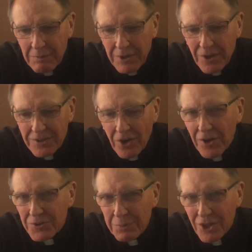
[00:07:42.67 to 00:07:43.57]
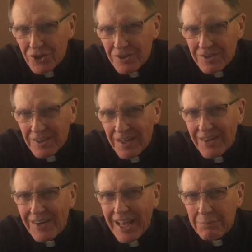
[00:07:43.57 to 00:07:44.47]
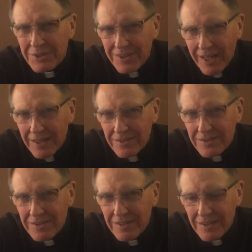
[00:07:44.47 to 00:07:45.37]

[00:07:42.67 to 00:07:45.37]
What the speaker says: because it also mentions lampstands.